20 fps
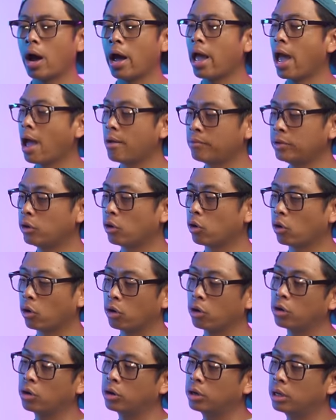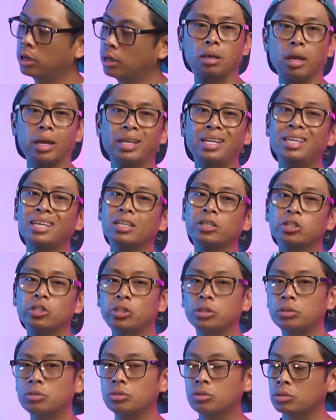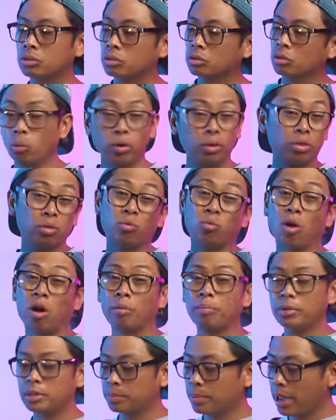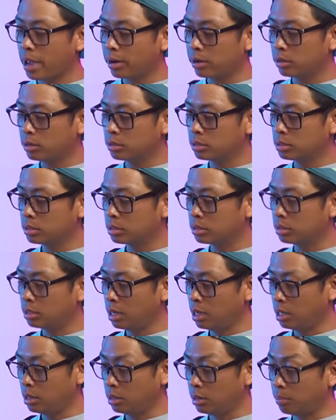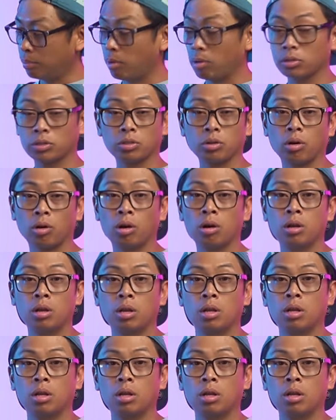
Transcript: I haven't heard any issues with the Ronbus paddles and the Pulsar